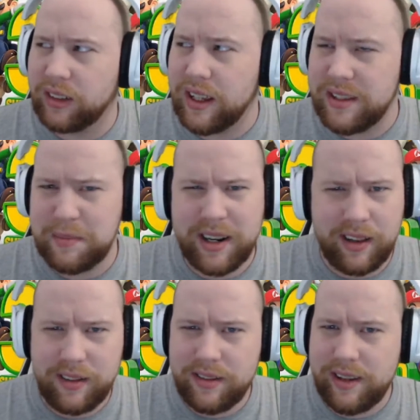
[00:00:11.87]
It's been a
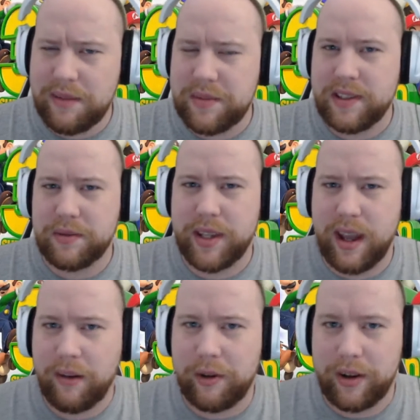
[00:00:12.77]
long time since we
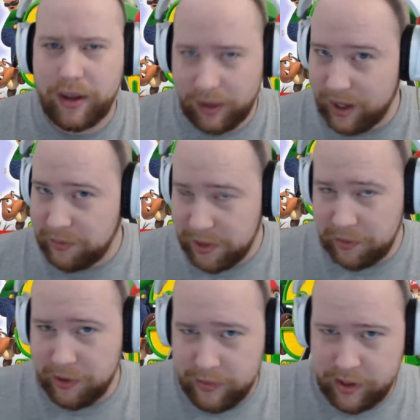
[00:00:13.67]
got one. A lot of
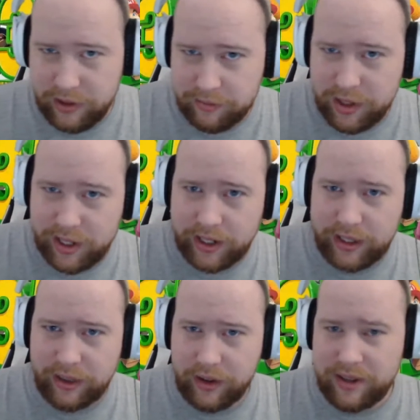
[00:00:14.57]
people have been complaining
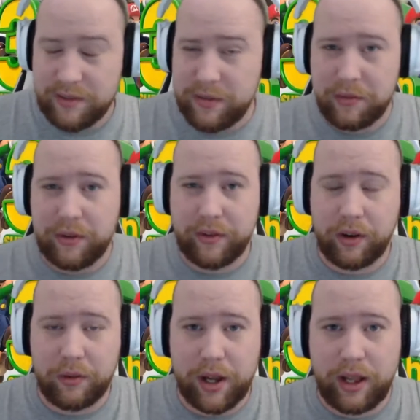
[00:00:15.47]
that there hasn't been one for
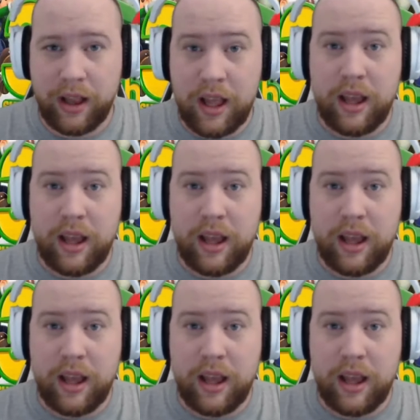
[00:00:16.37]
a while.